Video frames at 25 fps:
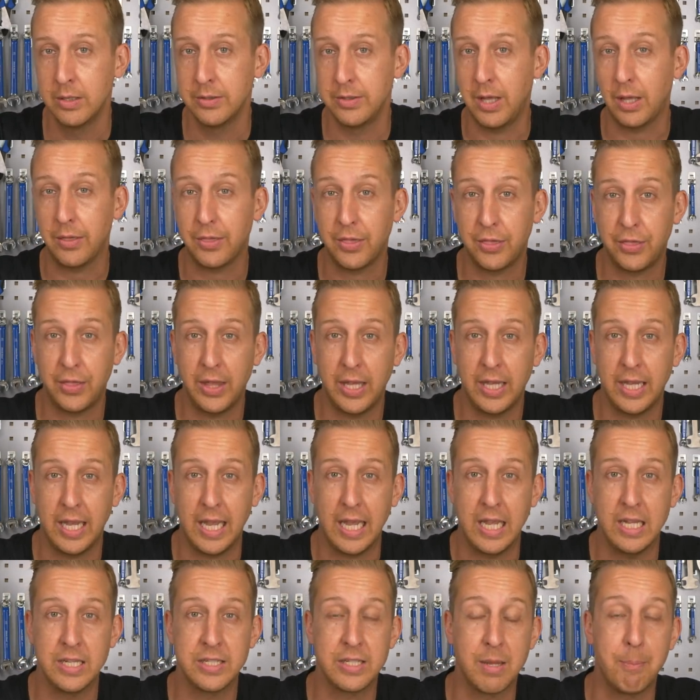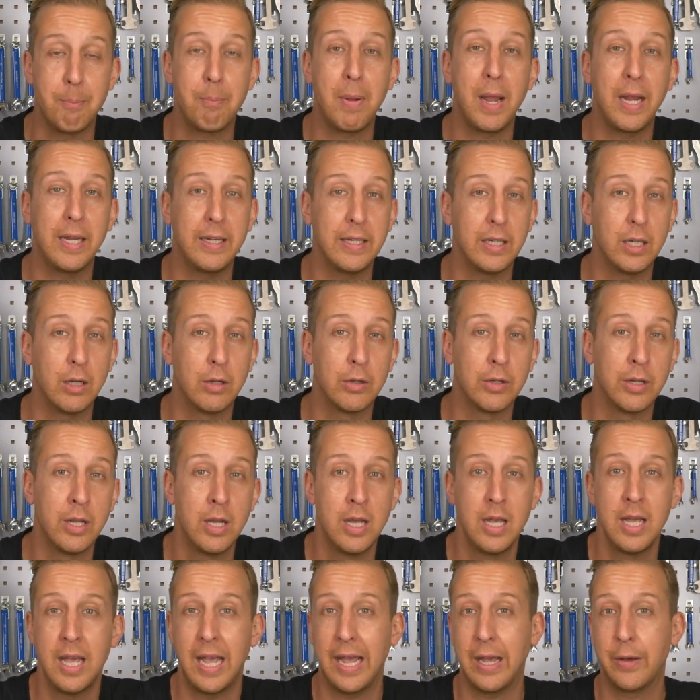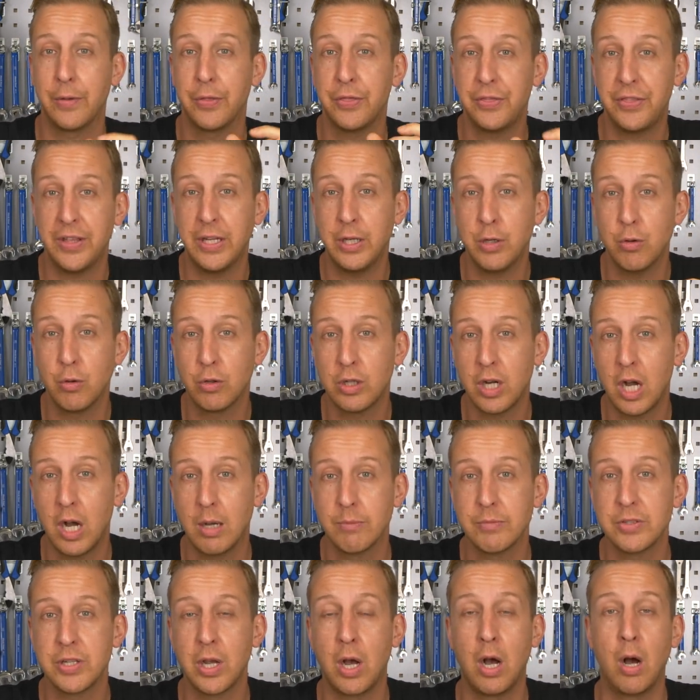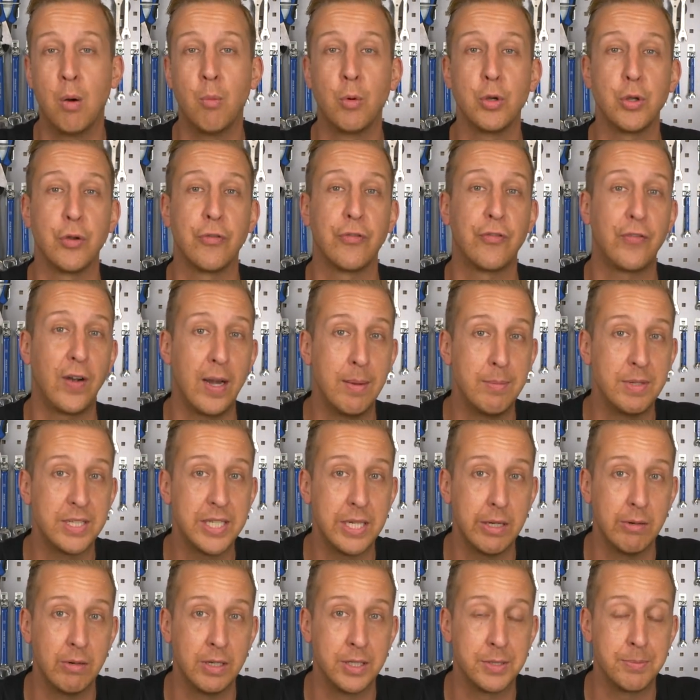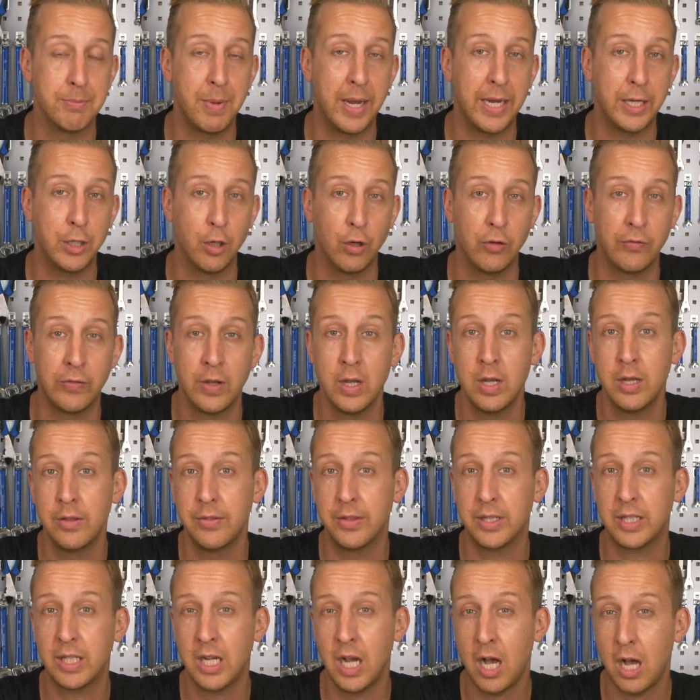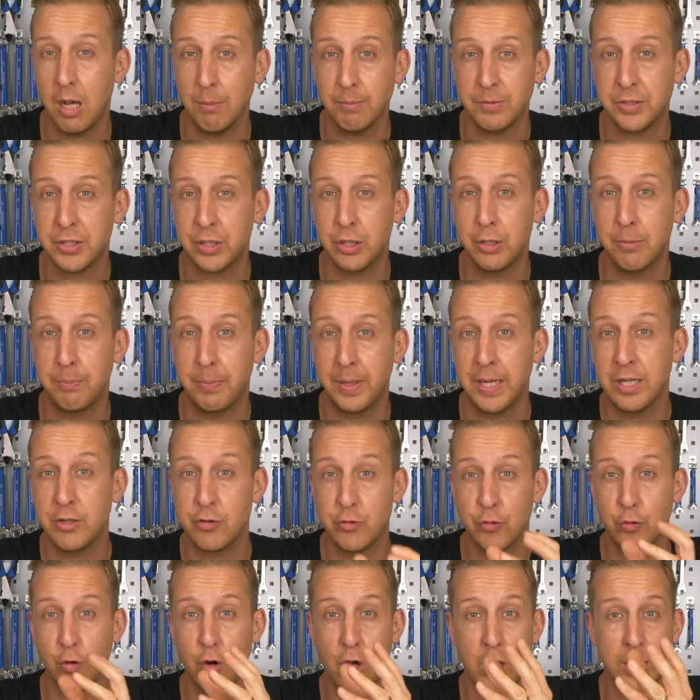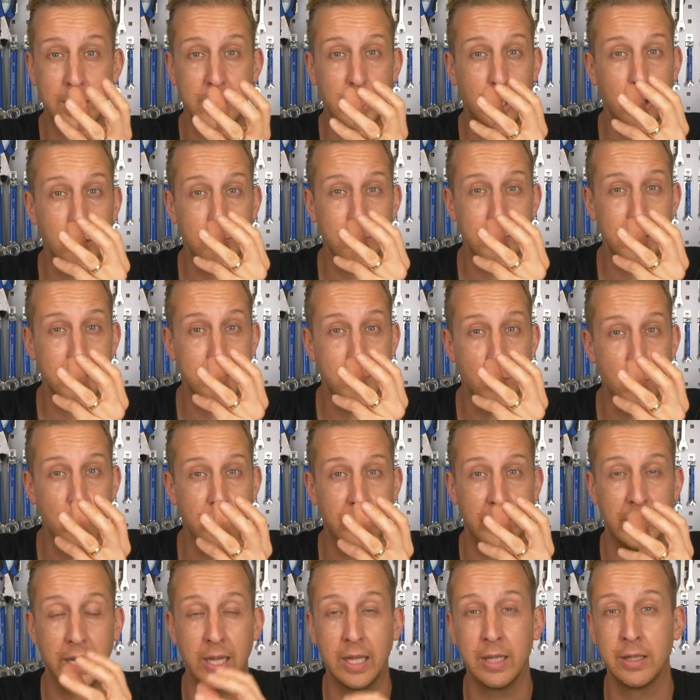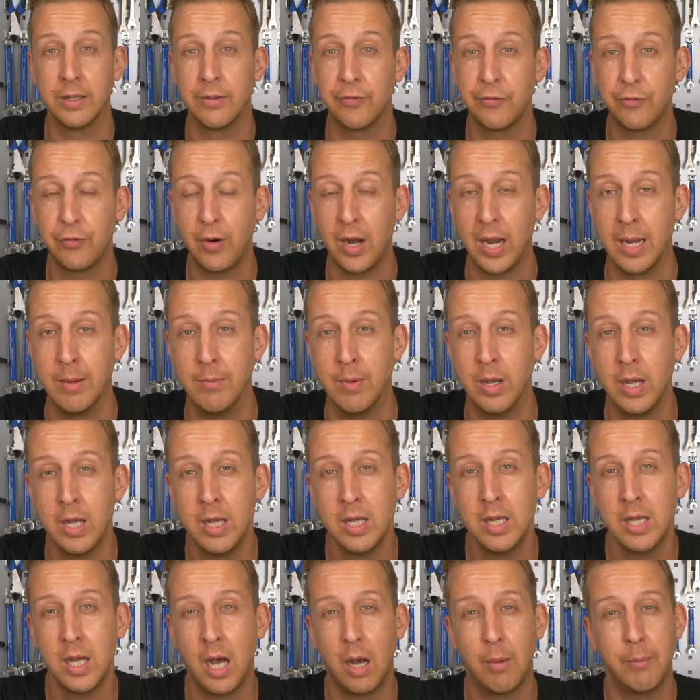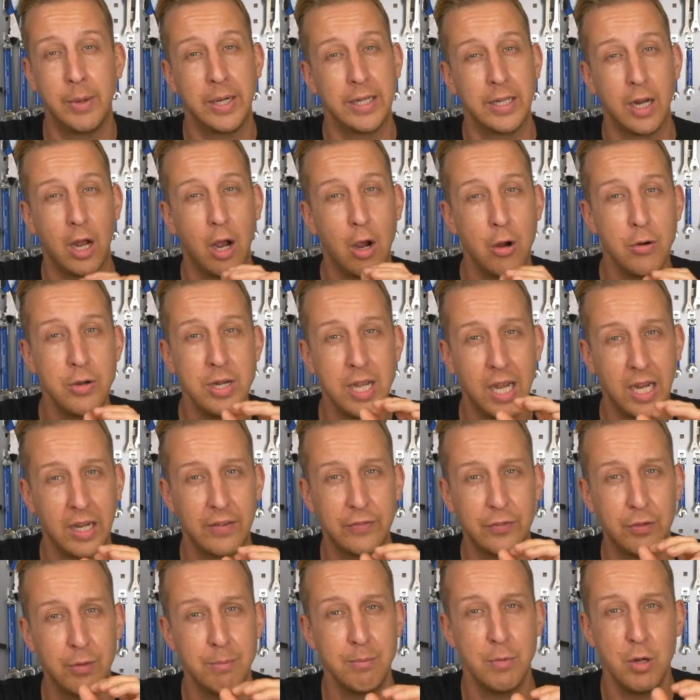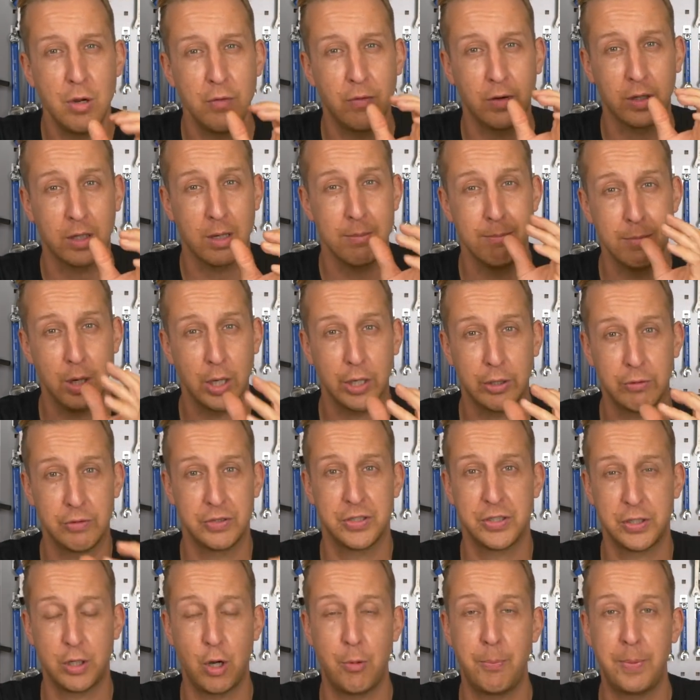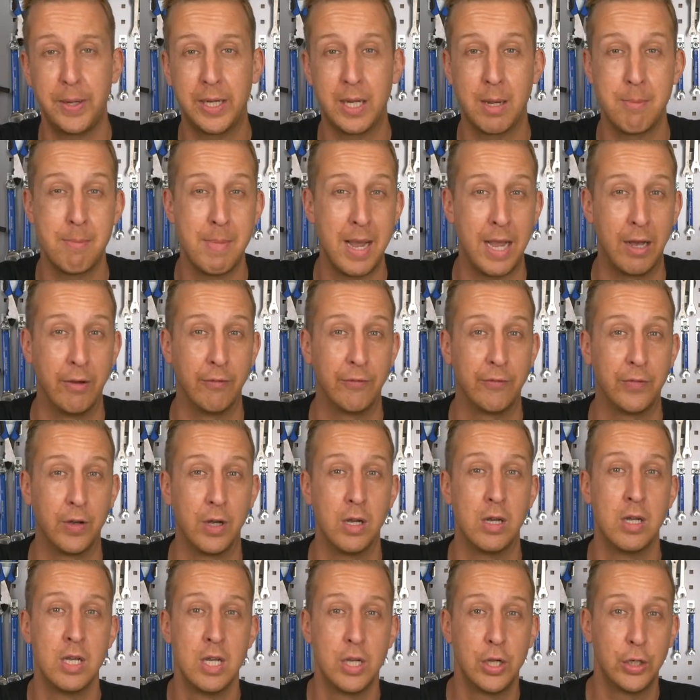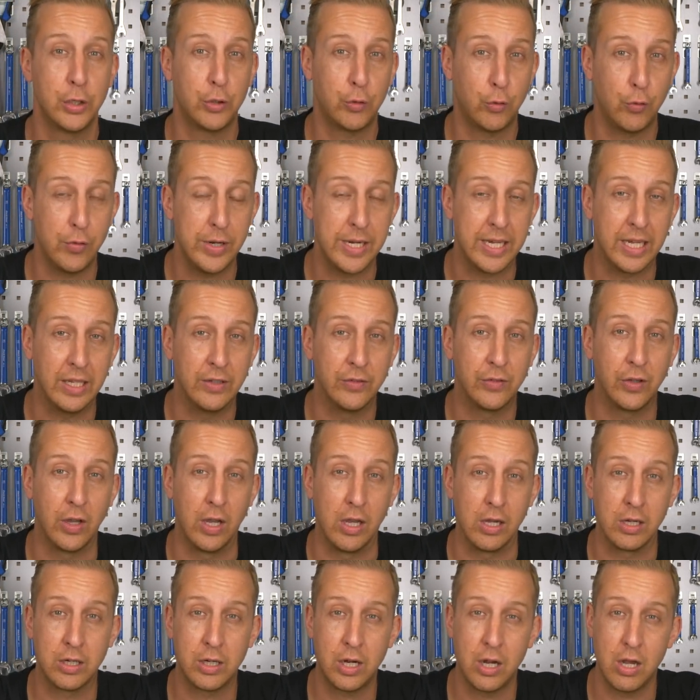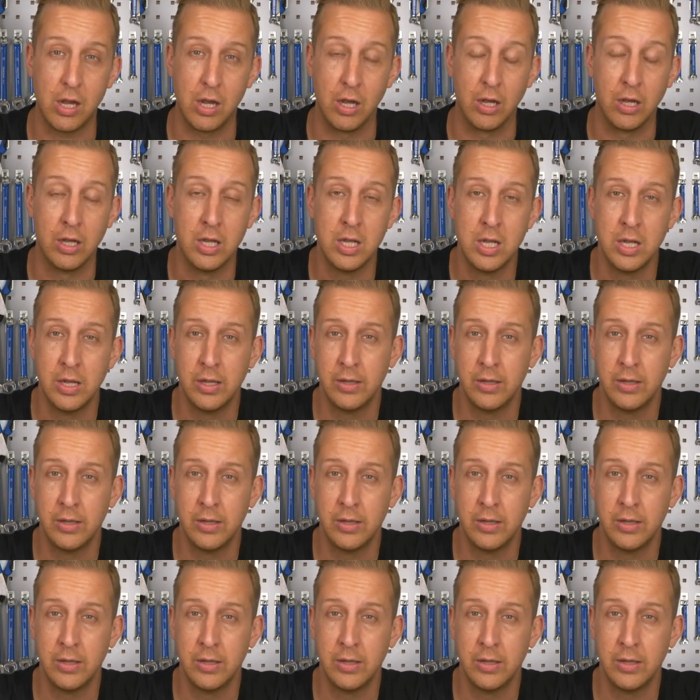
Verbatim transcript: The other thing is depending on how thin your cups are and what your frame material is made of, the cups could be dry and it could be moving in the frame. I mean, they only have to move like a microscopic amount for creaking to occur.